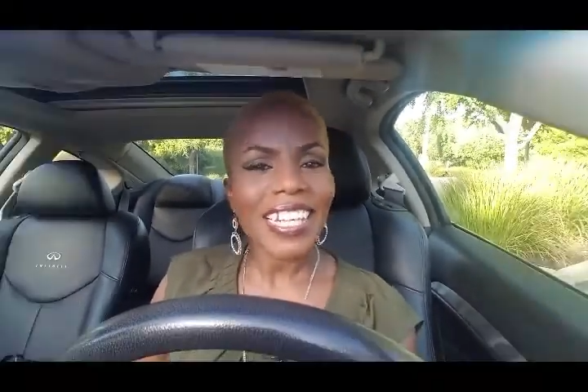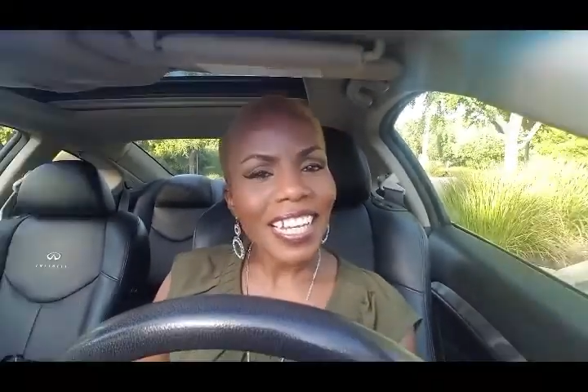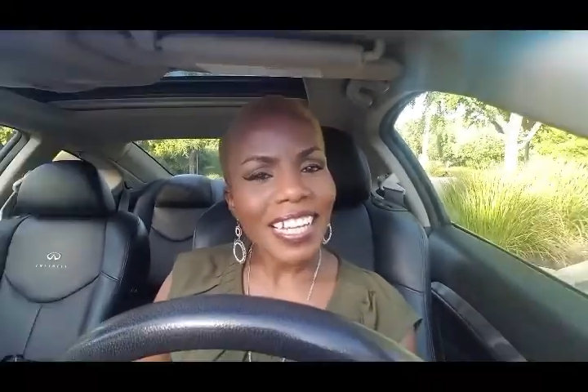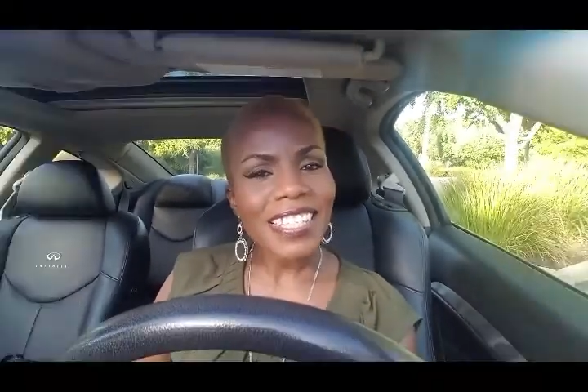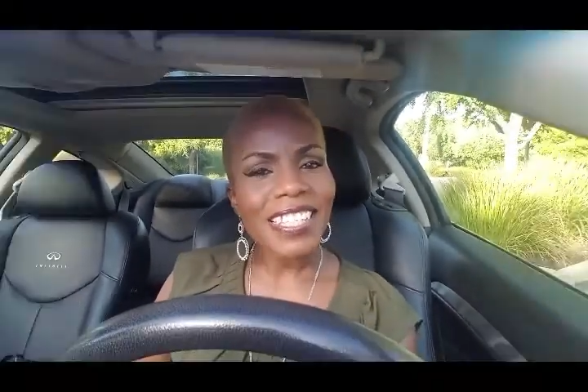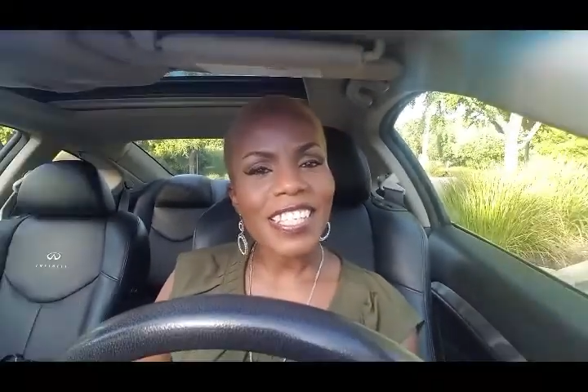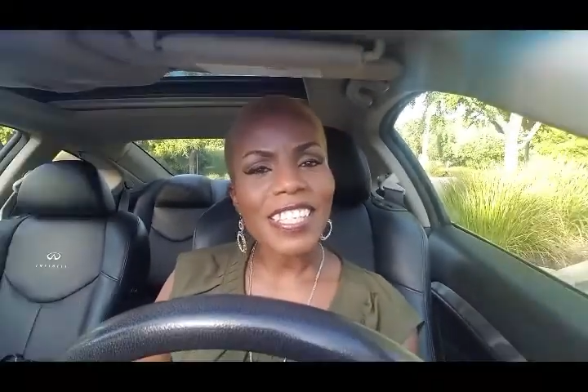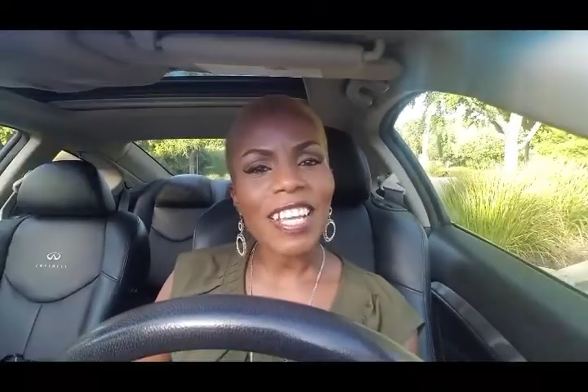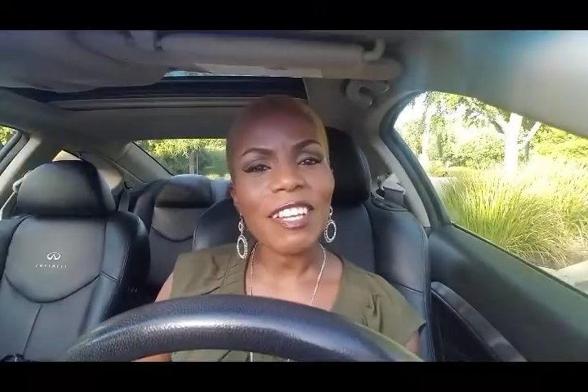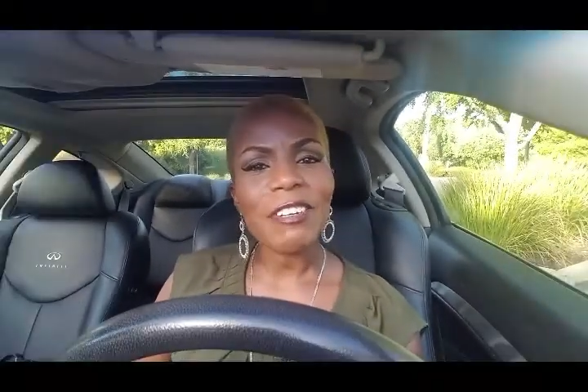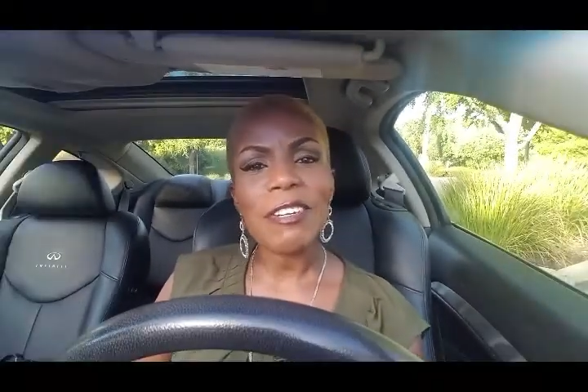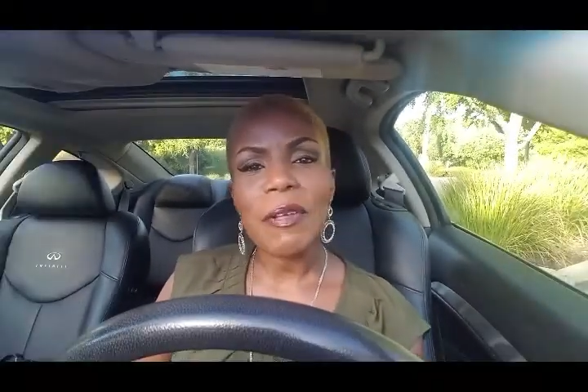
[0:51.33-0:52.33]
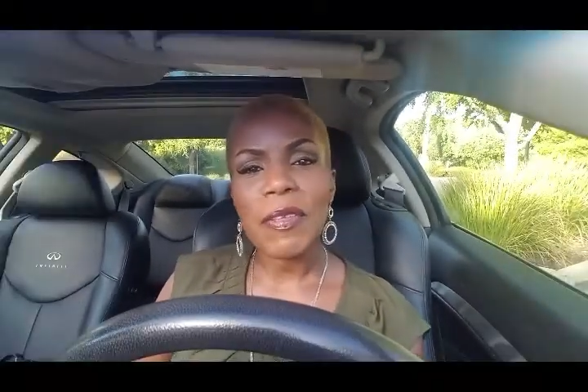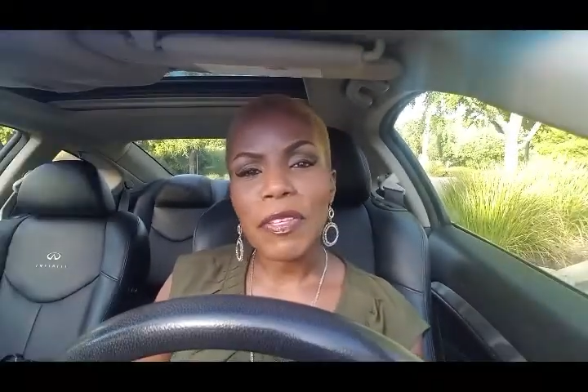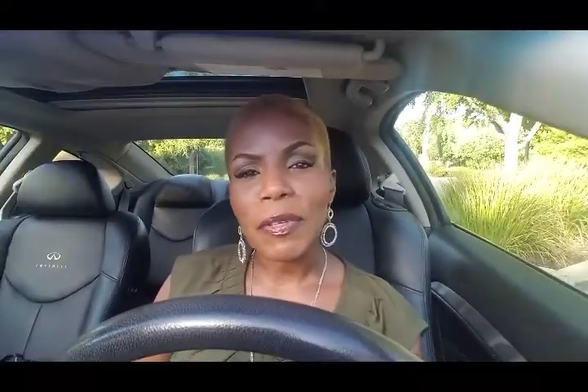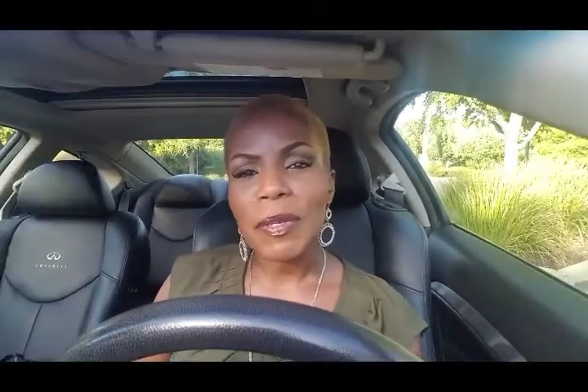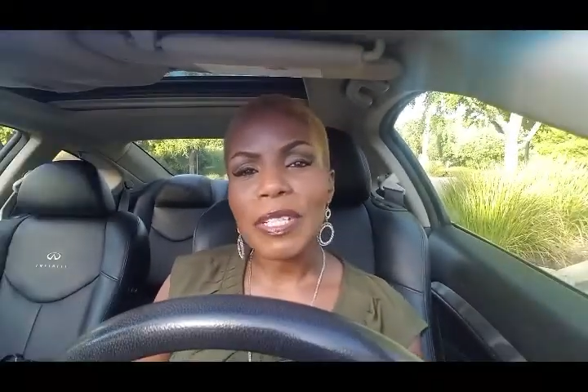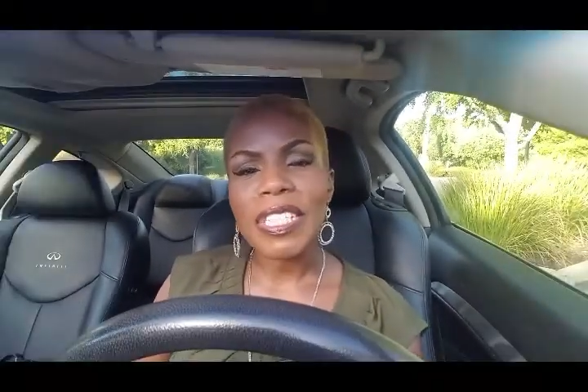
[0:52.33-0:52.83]
lets the seller know
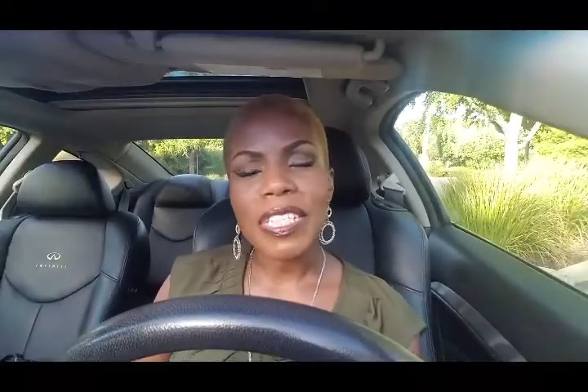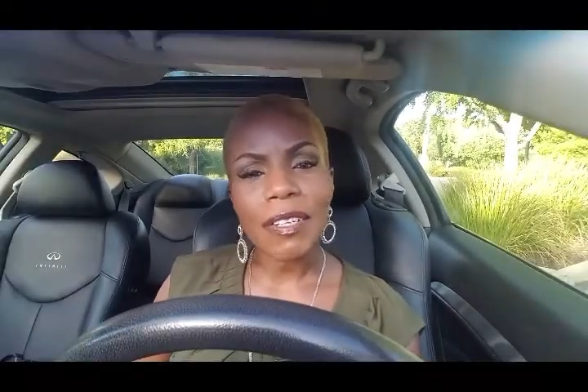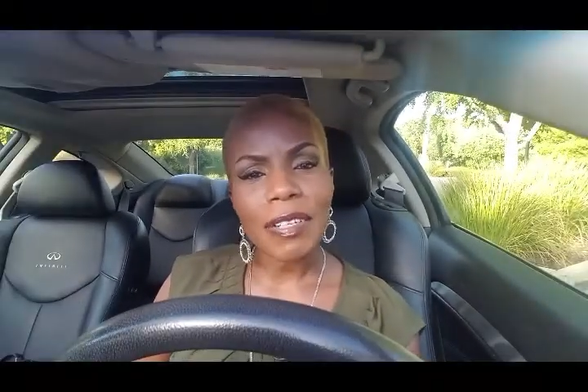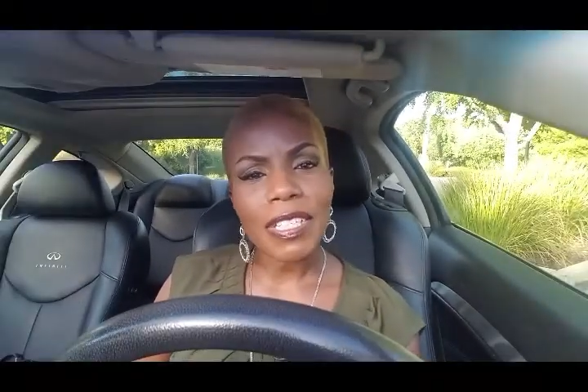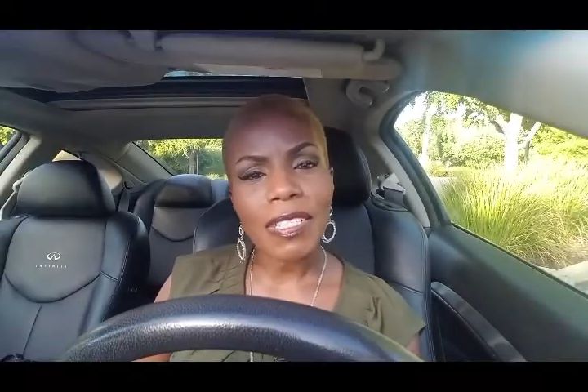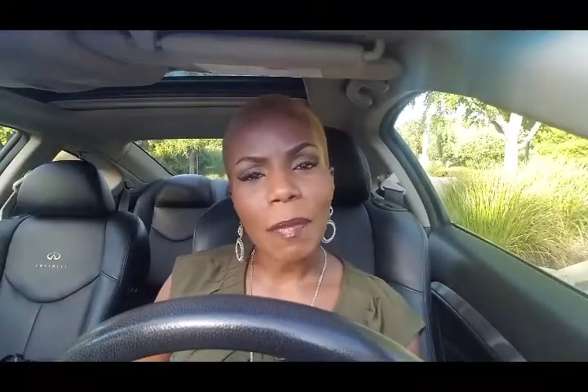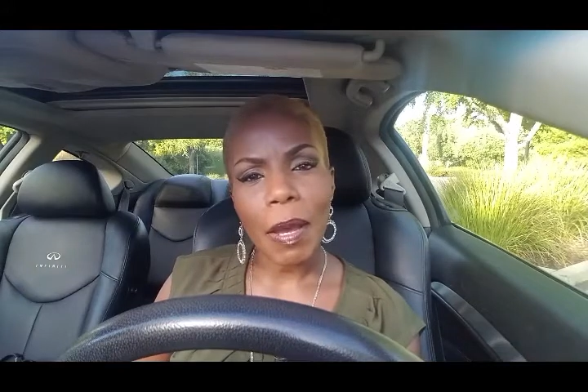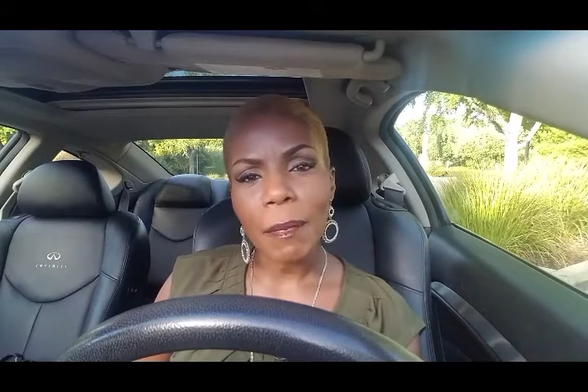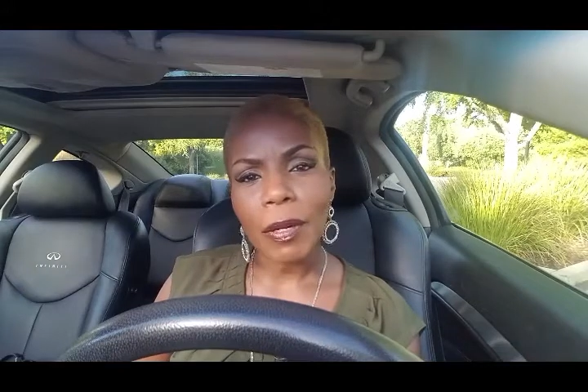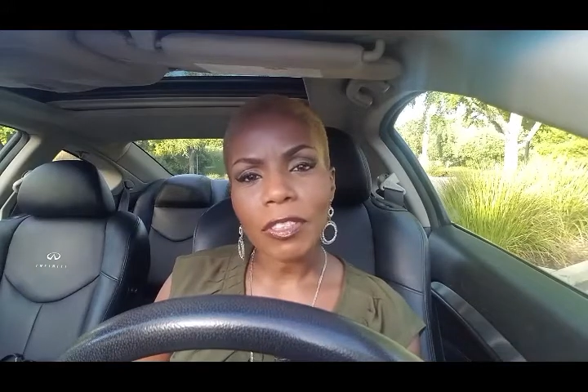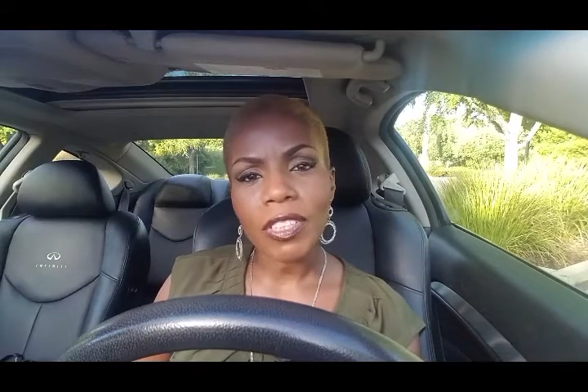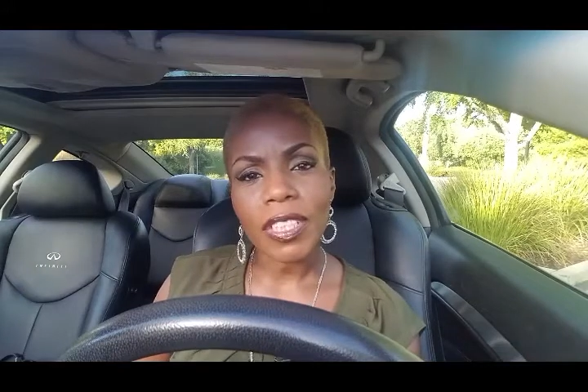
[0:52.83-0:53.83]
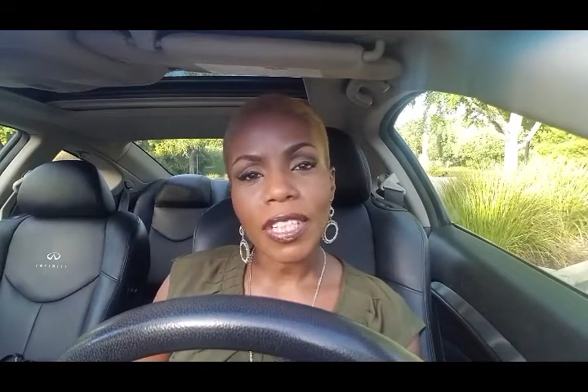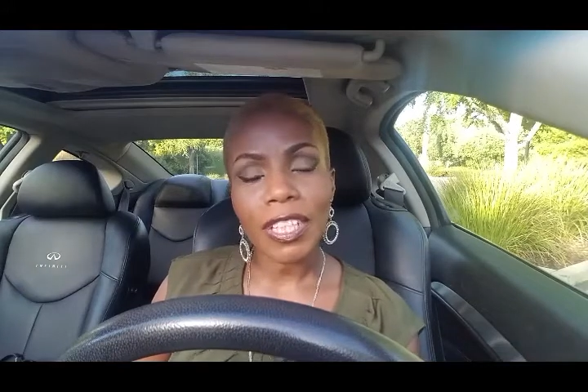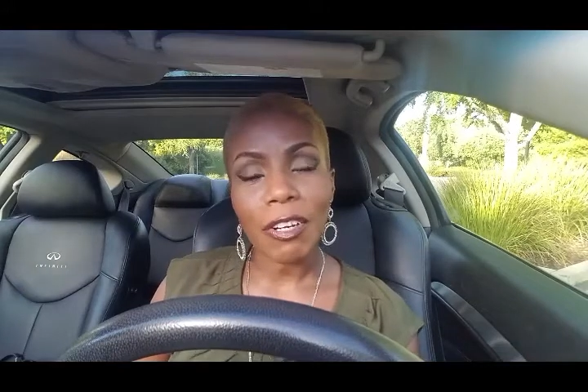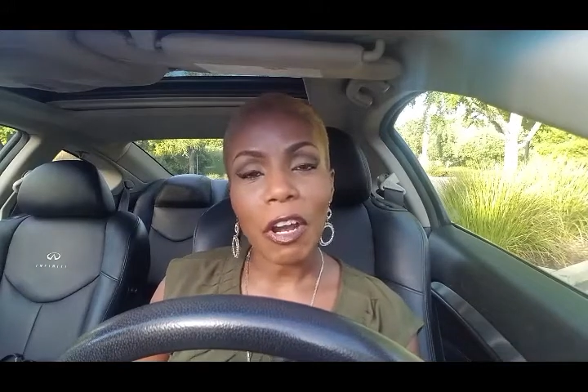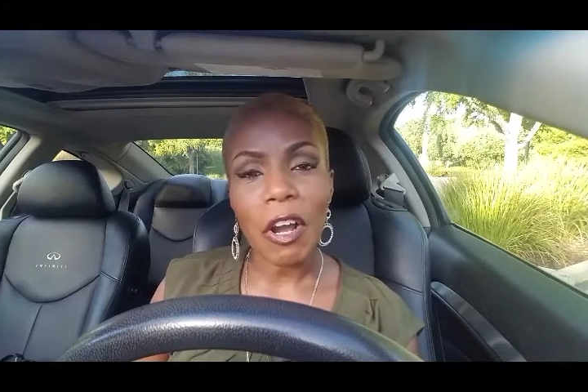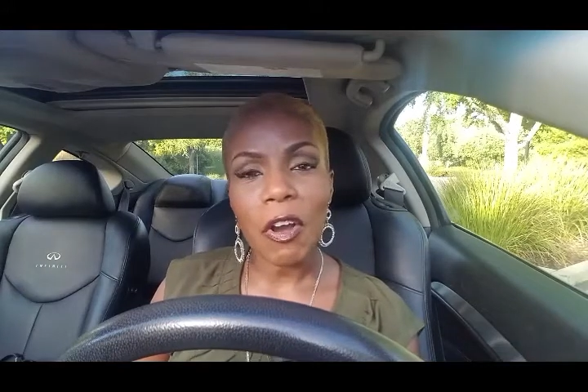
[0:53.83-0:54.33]
that you are serious about purchasing
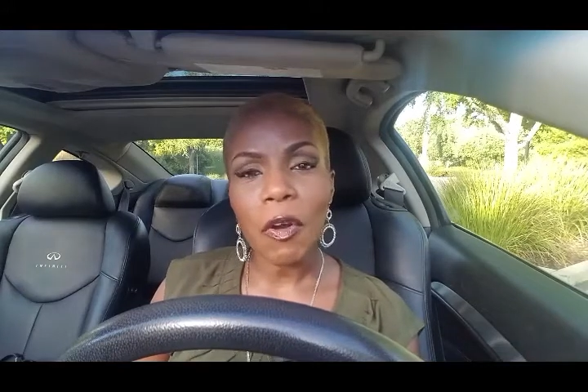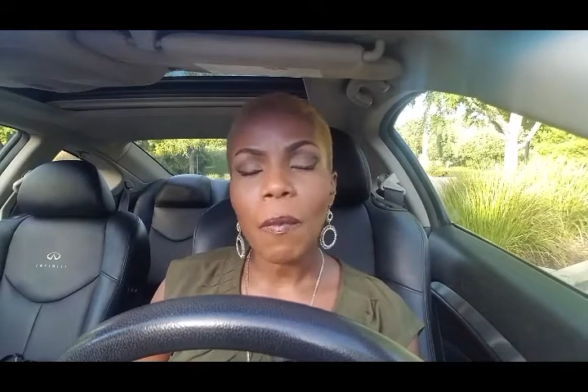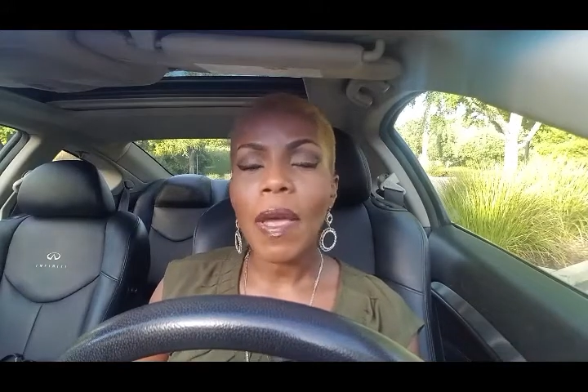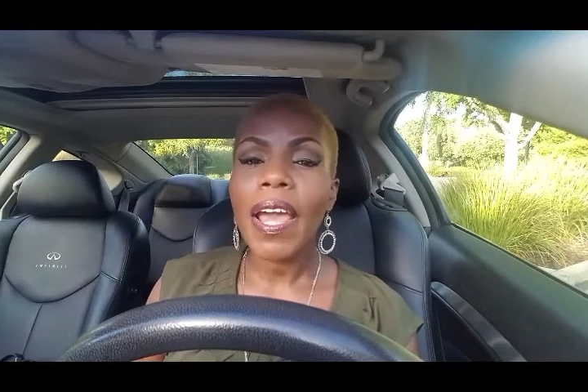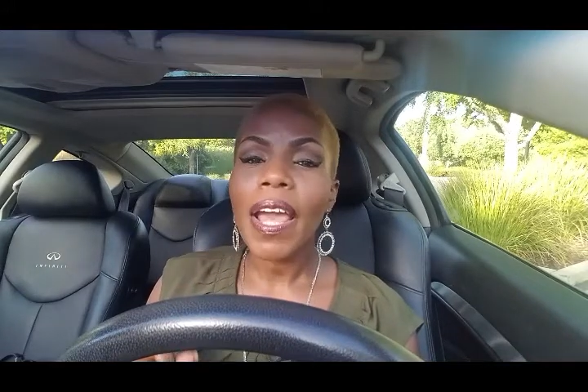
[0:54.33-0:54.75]
their home,